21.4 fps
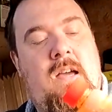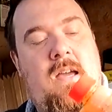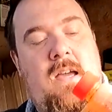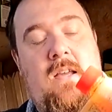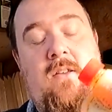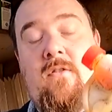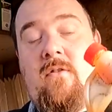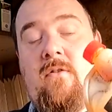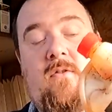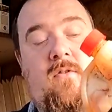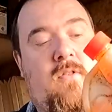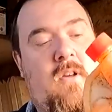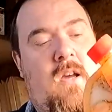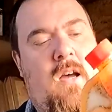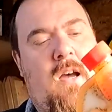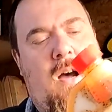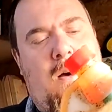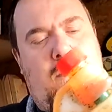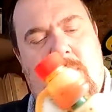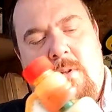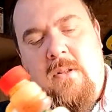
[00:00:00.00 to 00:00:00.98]
It's,
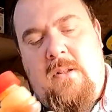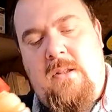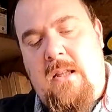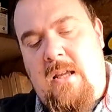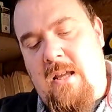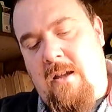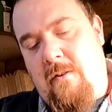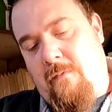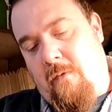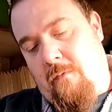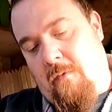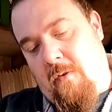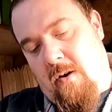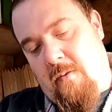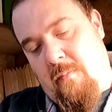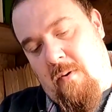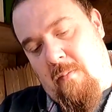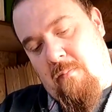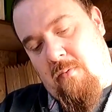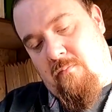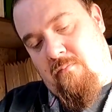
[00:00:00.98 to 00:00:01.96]
I believe, if I
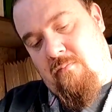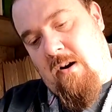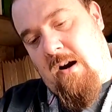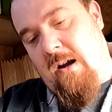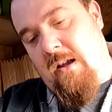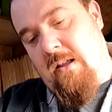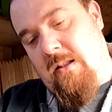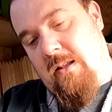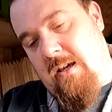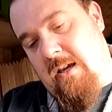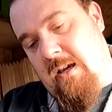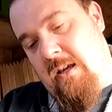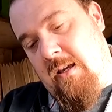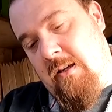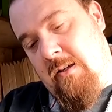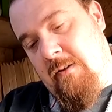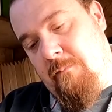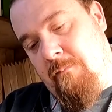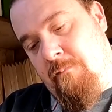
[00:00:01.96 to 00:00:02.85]
remember rightly,